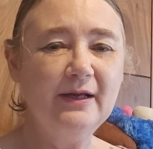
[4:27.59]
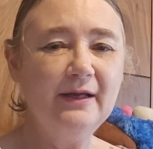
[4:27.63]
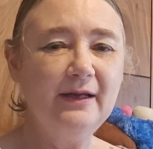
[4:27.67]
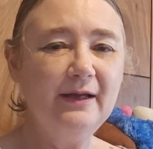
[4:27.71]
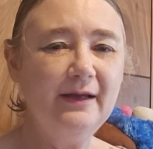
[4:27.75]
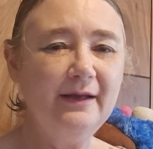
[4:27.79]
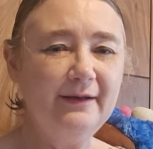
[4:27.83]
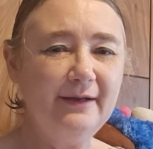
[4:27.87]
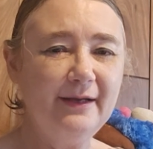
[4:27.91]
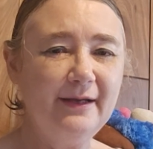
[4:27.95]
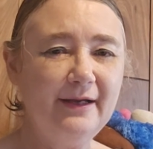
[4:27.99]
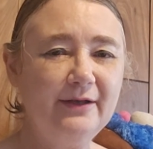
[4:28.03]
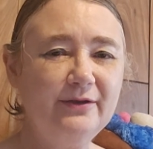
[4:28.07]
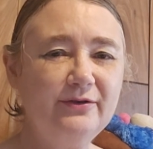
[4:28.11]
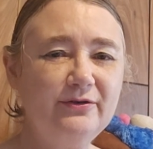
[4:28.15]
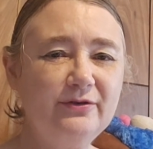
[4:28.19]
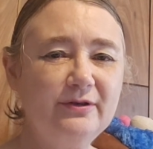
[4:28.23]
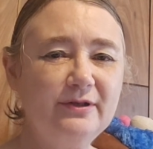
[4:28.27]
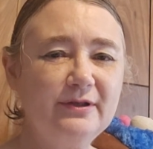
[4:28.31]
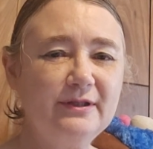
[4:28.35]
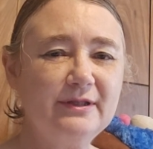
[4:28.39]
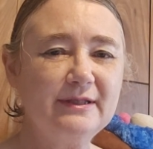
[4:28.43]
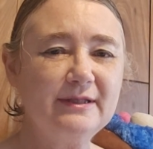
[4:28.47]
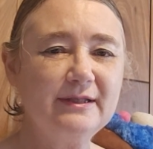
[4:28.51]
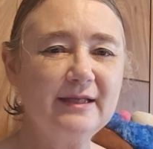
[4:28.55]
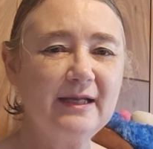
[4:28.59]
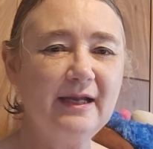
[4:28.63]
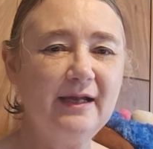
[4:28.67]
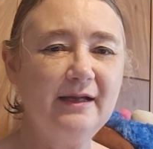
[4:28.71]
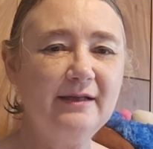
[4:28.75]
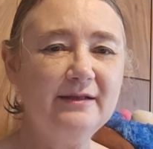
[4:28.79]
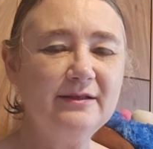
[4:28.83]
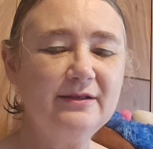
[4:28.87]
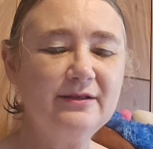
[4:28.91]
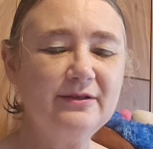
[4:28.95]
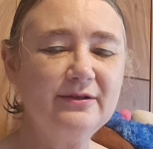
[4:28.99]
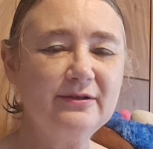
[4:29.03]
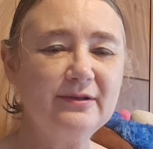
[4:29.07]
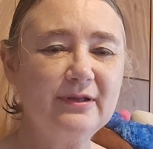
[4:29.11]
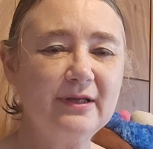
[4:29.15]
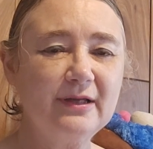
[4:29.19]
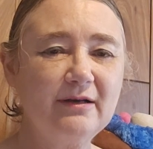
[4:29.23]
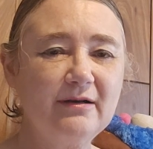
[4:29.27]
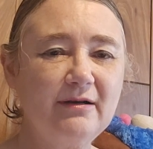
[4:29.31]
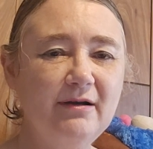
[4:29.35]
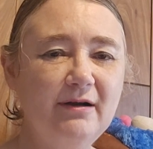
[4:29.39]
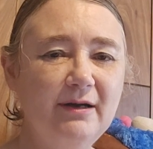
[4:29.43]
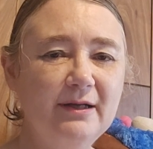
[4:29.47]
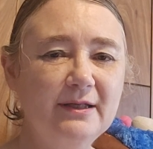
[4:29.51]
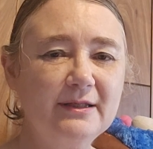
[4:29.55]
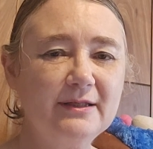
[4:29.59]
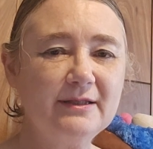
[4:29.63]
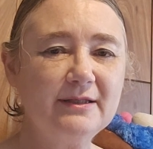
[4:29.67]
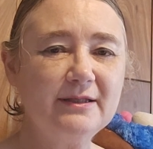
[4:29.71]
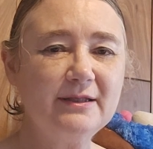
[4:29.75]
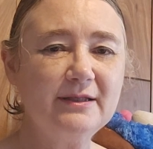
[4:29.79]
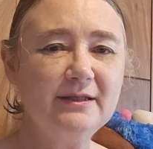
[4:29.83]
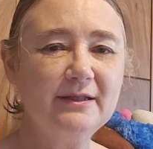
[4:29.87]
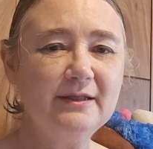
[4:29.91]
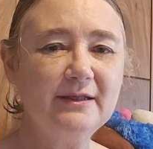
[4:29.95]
a natural disaster that caused